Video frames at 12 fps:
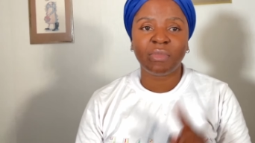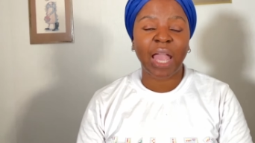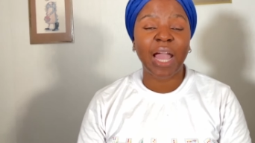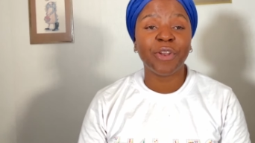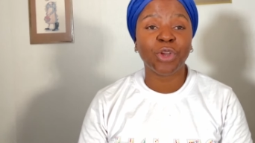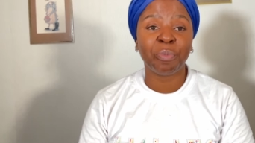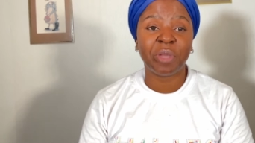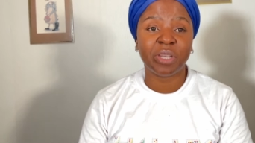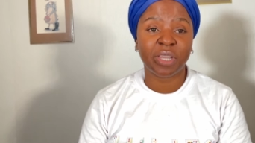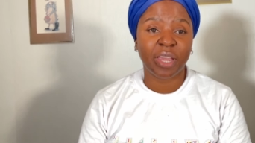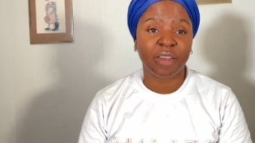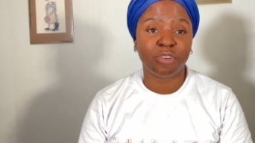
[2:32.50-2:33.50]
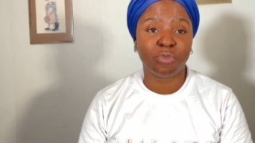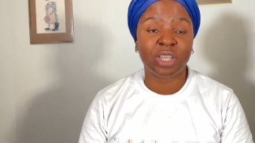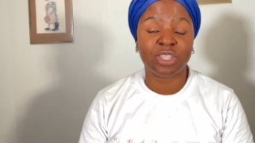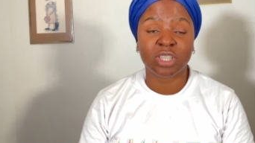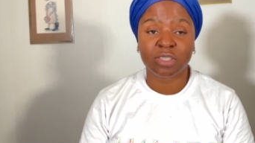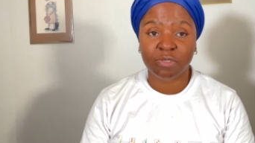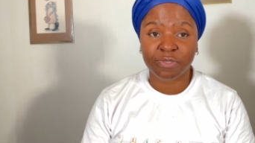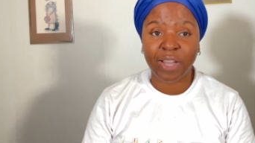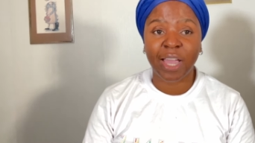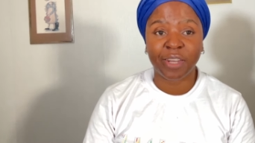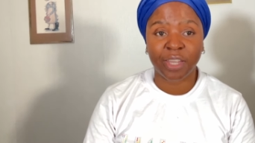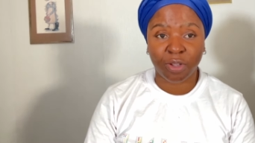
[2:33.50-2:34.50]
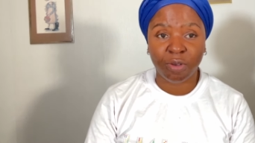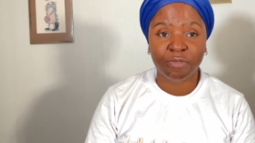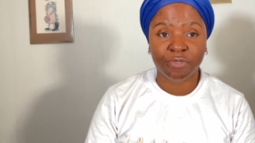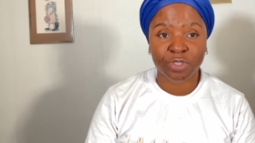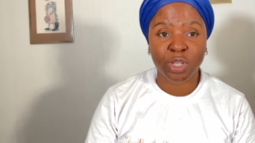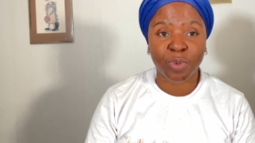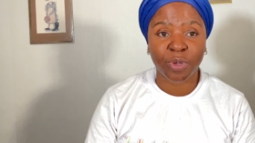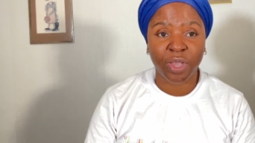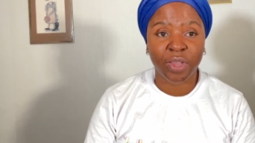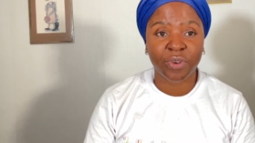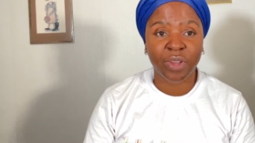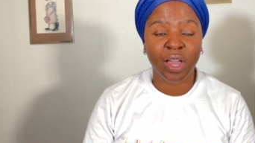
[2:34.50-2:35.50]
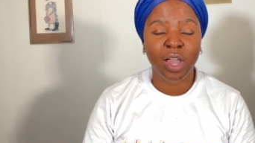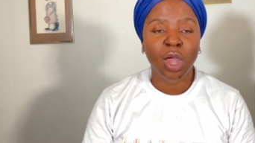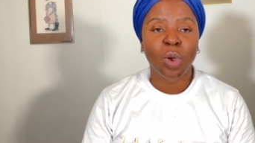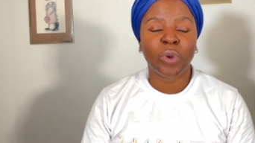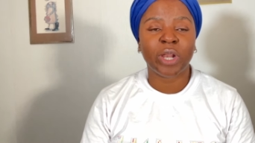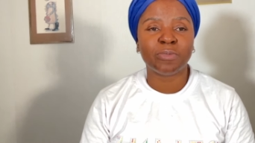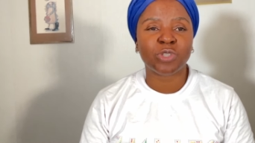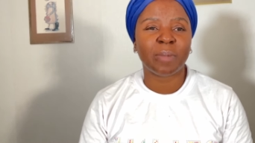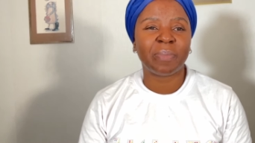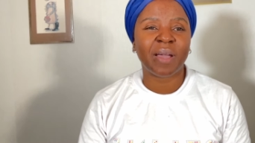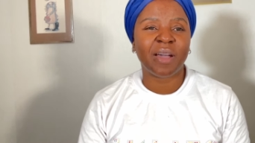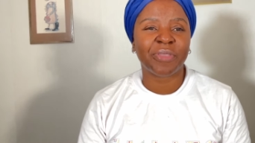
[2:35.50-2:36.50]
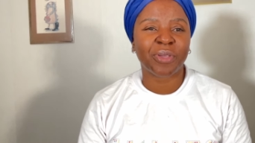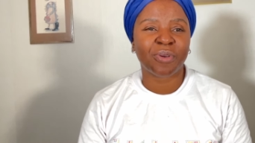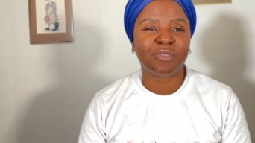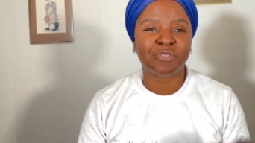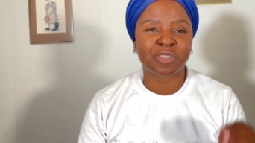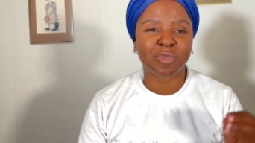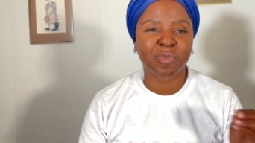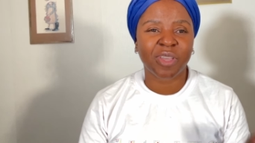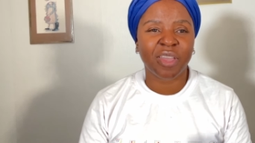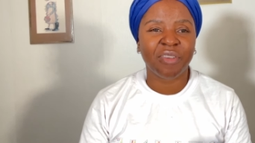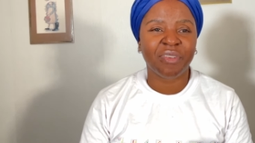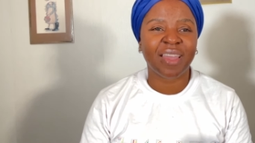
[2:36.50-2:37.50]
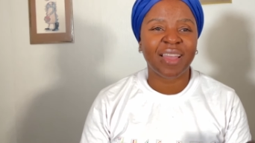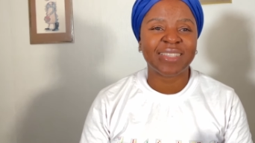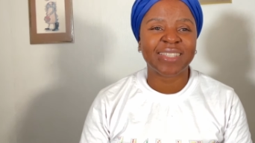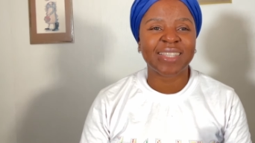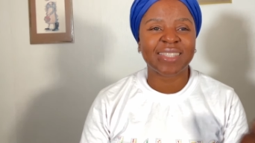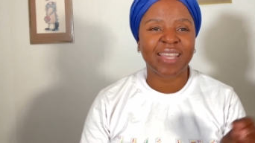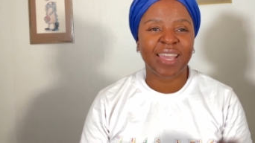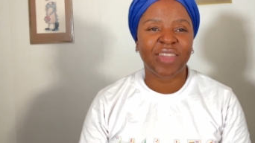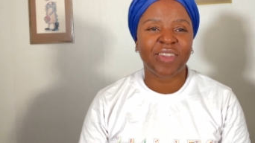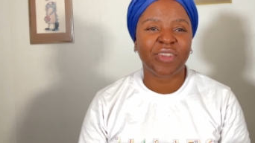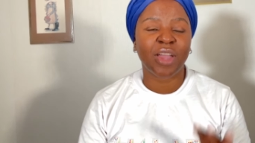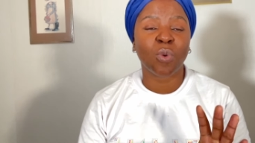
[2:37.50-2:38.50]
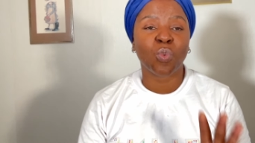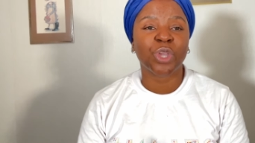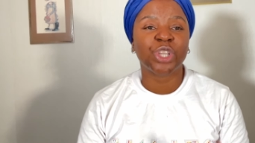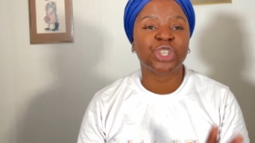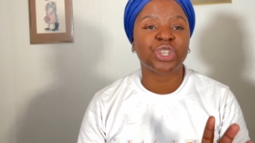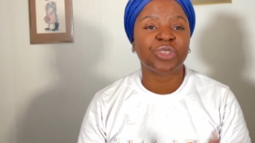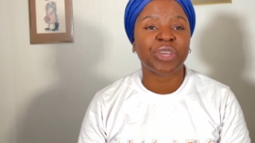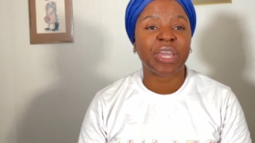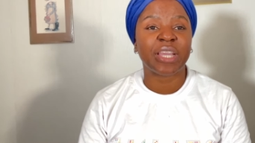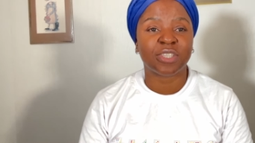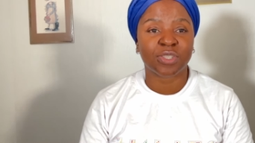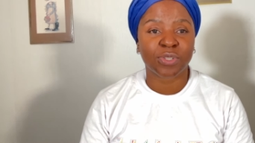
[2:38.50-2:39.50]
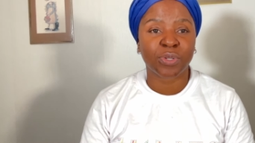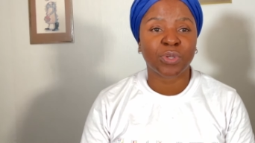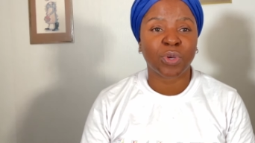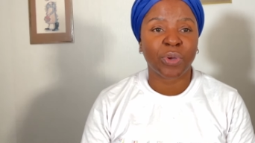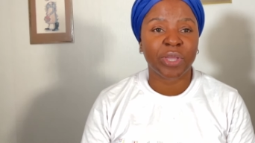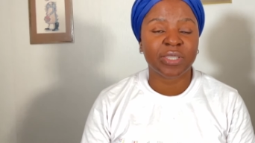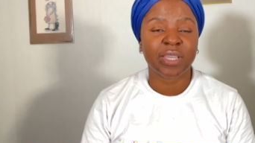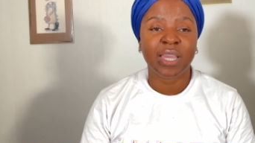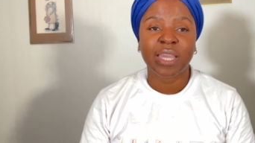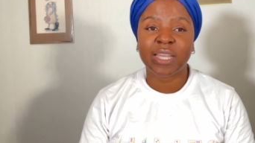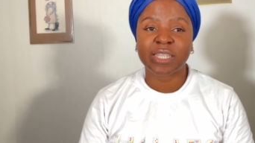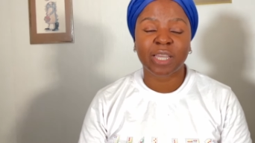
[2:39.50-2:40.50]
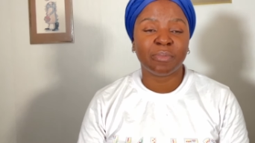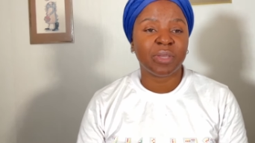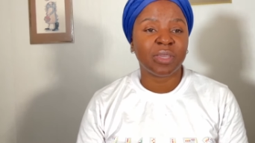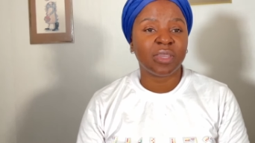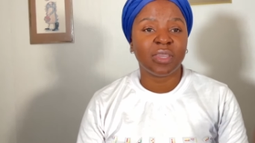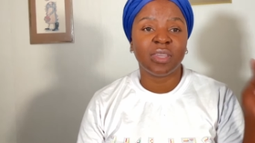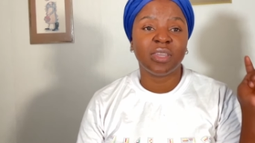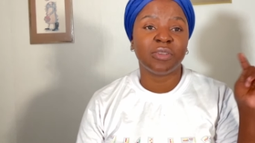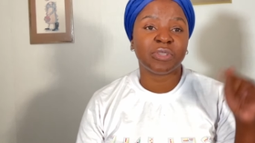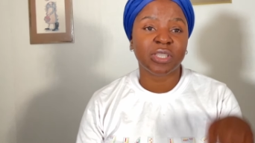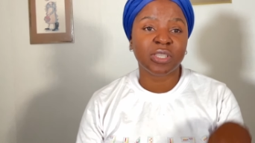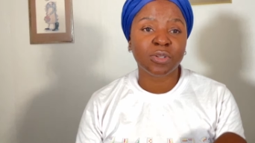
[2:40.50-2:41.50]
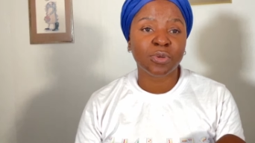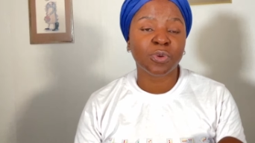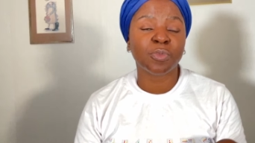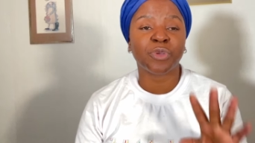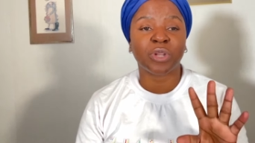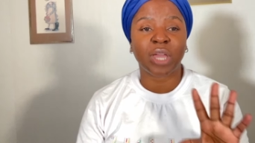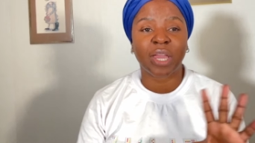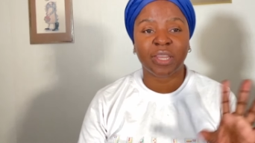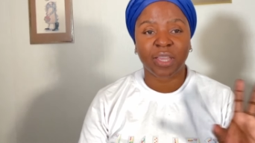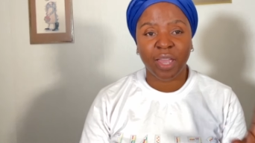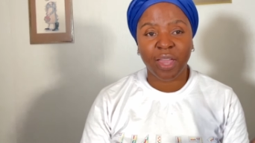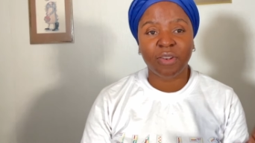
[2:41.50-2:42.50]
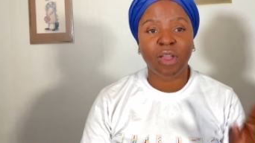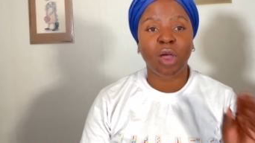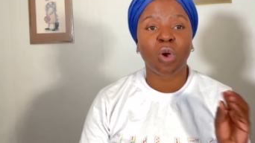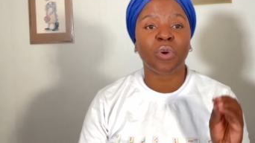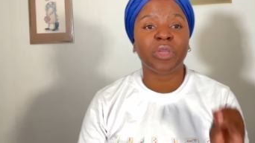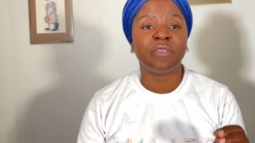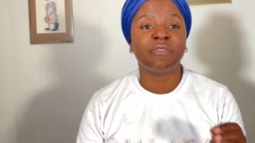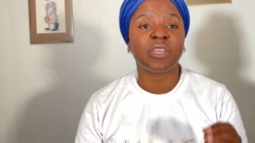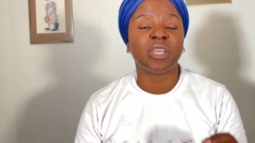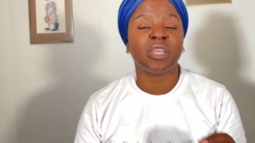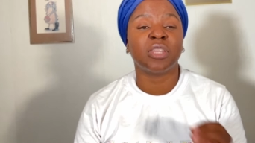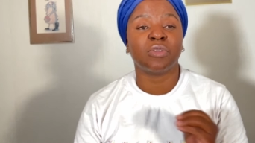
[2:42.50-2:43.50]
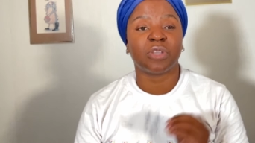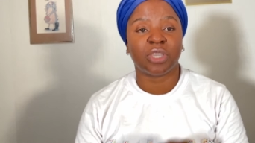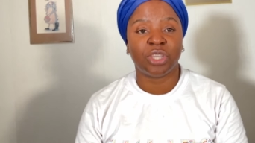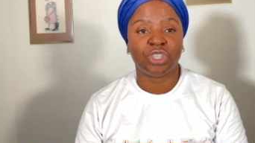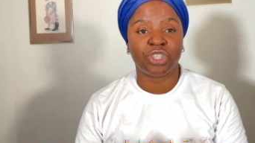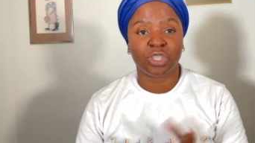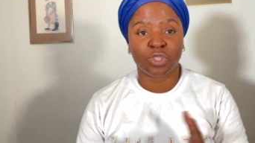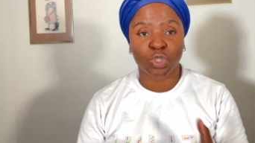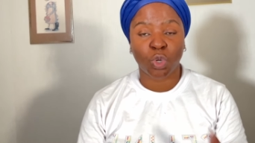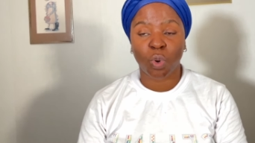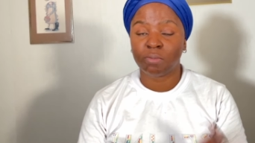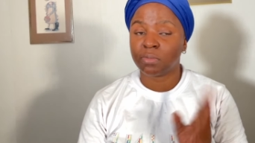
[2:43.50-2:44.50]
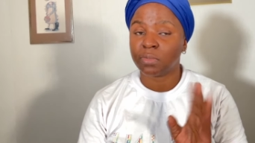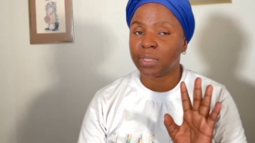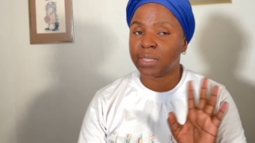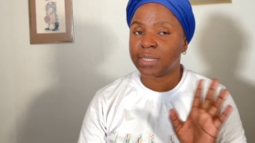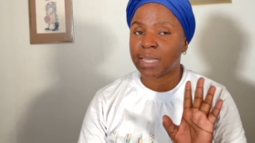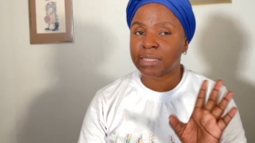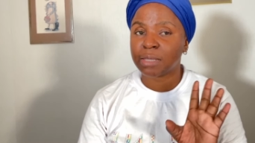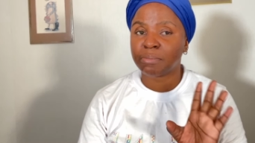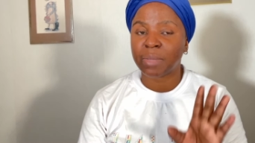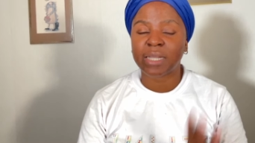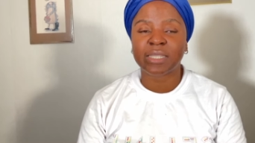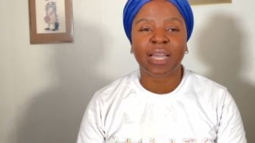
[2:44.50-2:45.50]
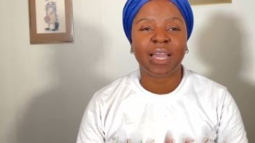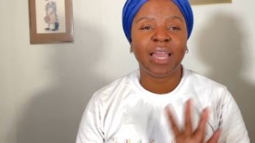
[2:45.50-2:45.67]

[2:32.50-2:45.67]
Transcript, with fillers: I recommend everyone just to find a comfortable area. When I talk about the comfortable area, just the area which there is no noise. It can be in your sitting room, your dining area, or even in your kitchen. So it doesn't matter.